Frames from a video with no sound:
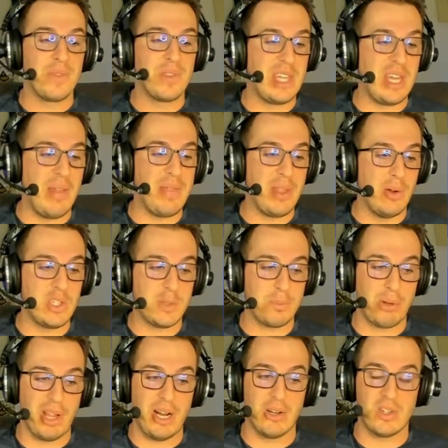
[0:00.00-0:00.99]
Get those
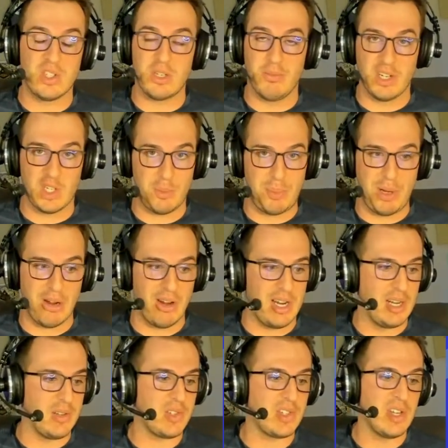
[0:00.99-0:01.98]
players some
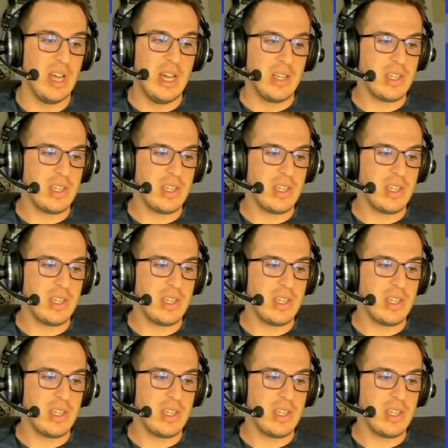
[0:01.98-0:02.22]
experience.